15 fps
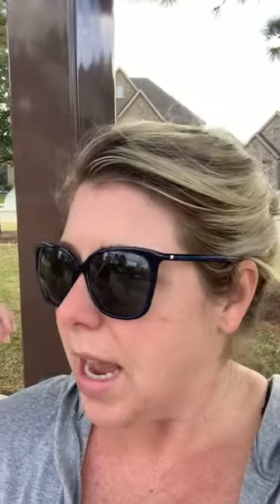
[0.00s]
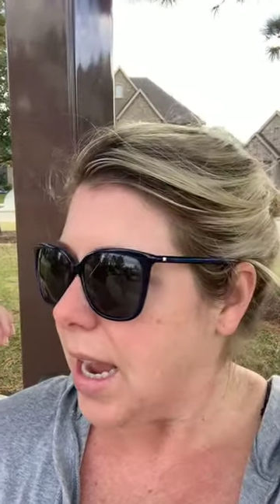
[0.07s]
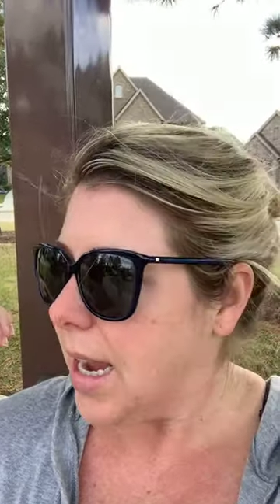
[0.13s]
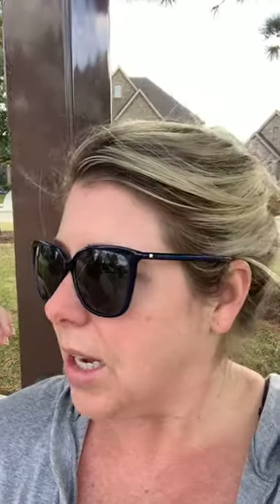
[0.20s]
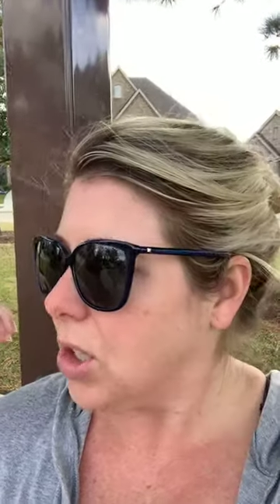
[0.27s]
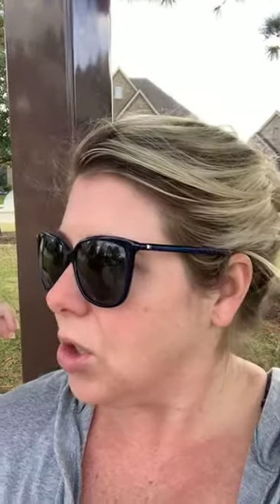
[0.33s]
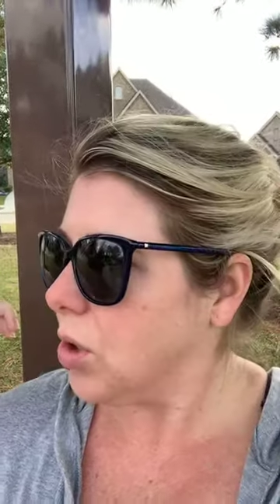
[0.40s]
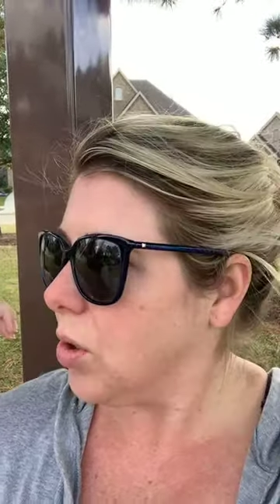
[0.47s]

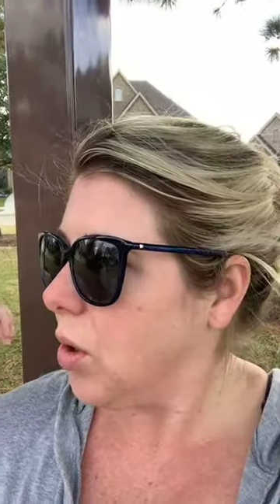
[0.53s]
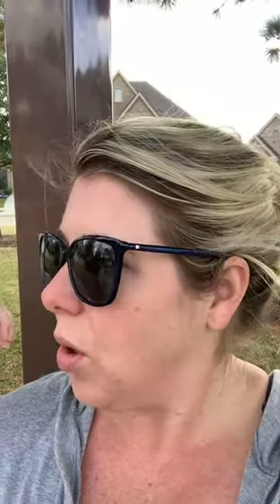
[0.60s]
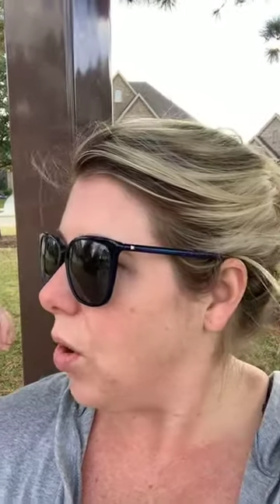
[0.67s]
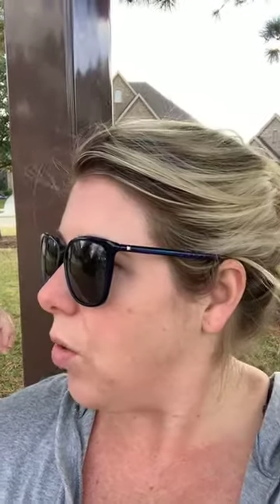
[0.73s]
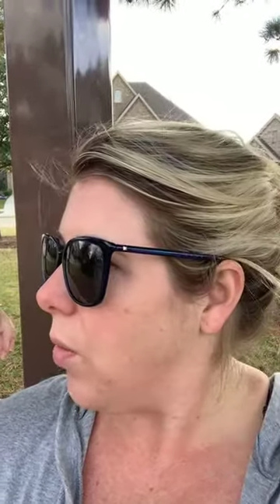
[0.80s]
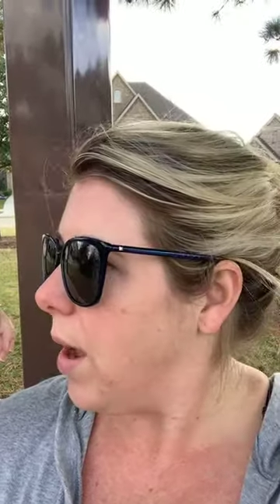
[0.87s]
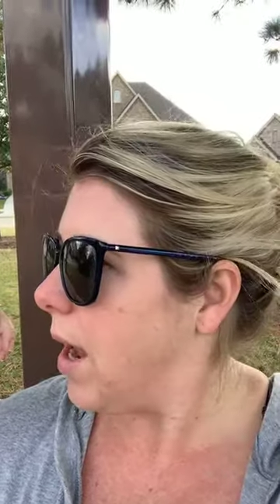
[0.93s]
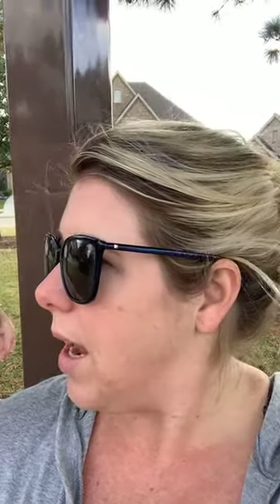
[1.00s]
hit your
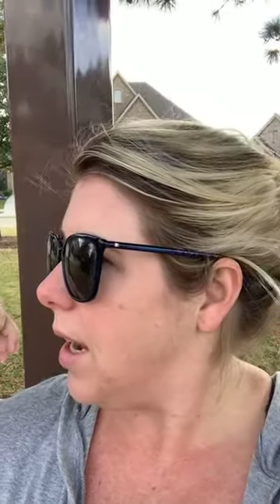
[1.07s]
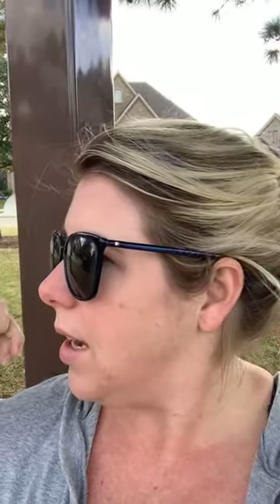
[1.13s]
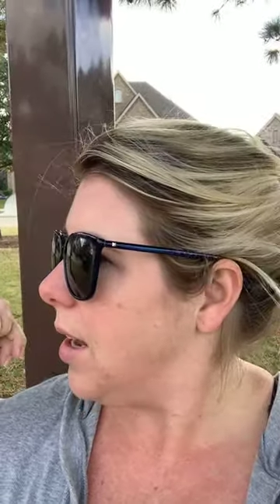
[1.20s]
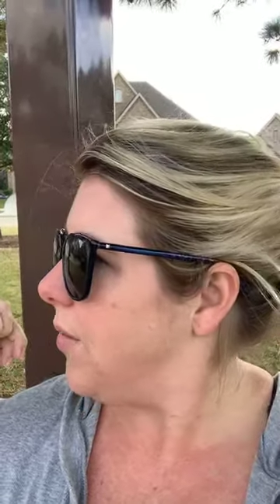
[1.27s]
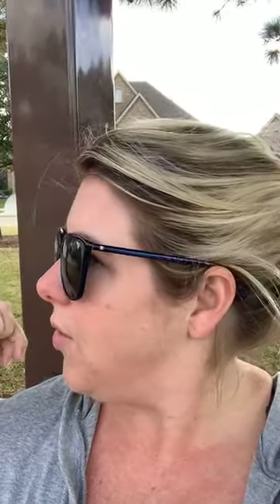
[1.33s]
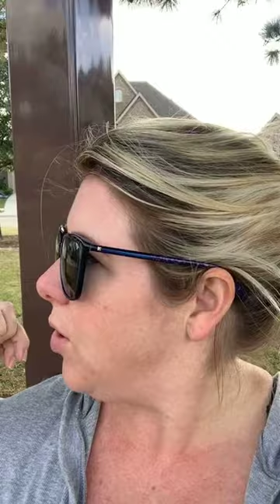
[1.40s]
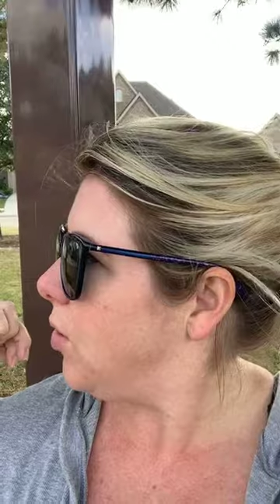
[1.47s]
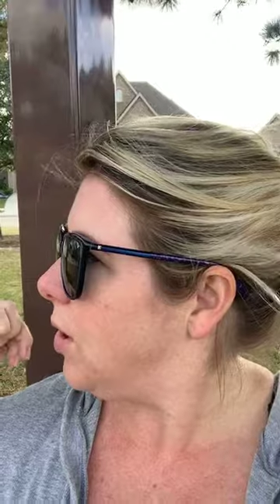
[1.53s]
goal weight
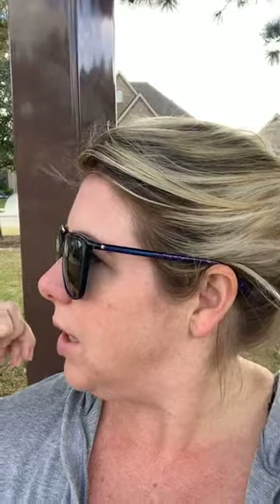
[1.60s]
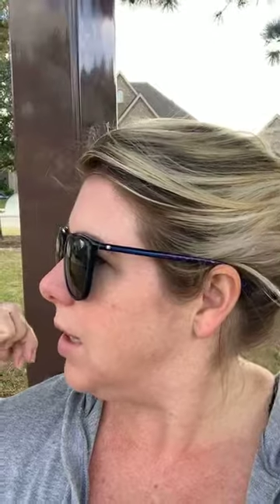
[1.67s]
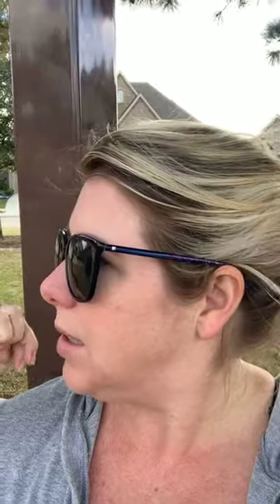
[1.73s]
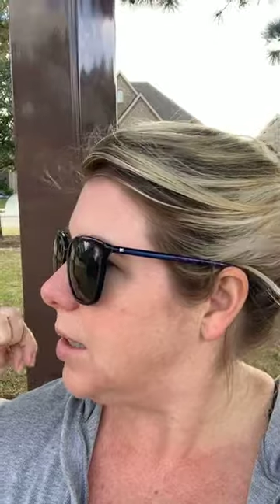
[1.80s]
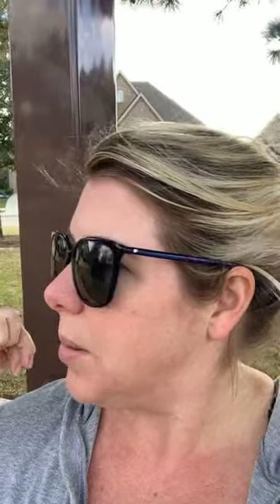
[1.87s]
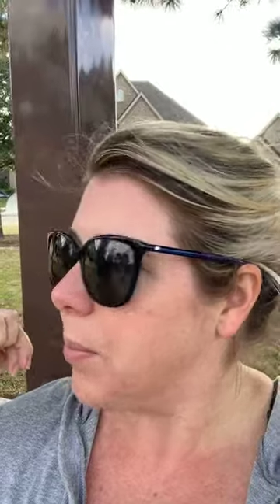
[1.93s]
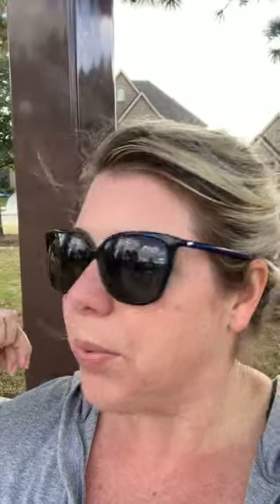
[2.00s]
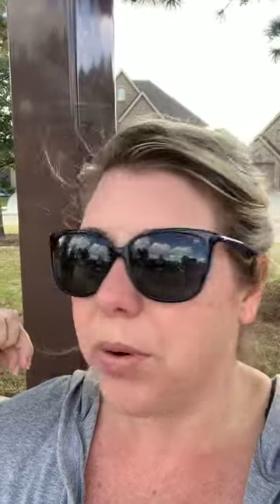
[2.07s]
if you need
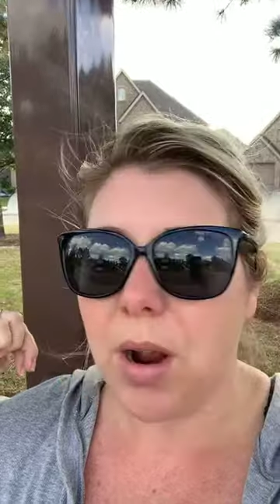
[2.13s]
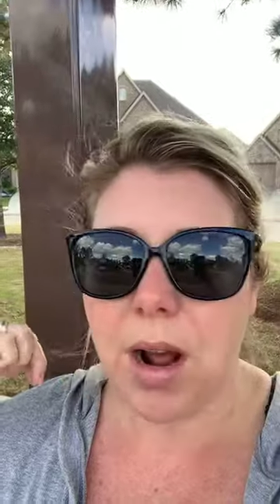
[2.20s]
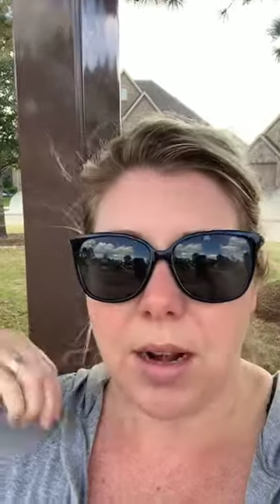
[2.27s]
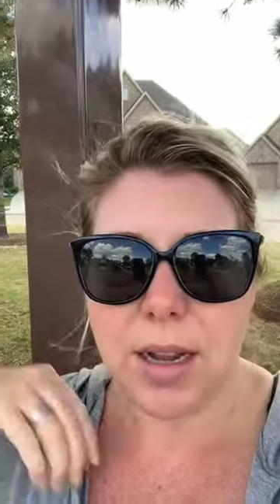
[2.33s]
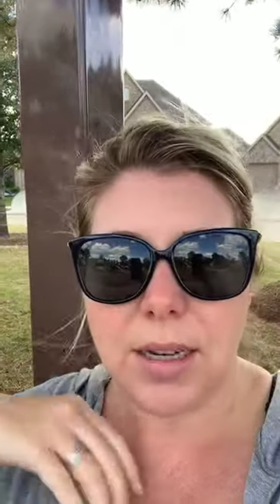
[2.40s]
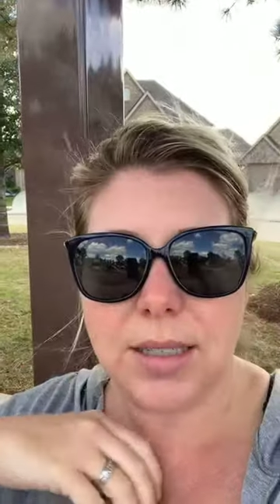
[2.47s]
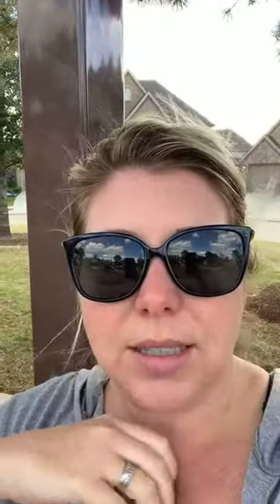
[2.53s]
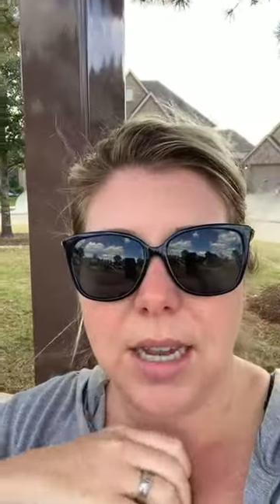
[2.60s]
some products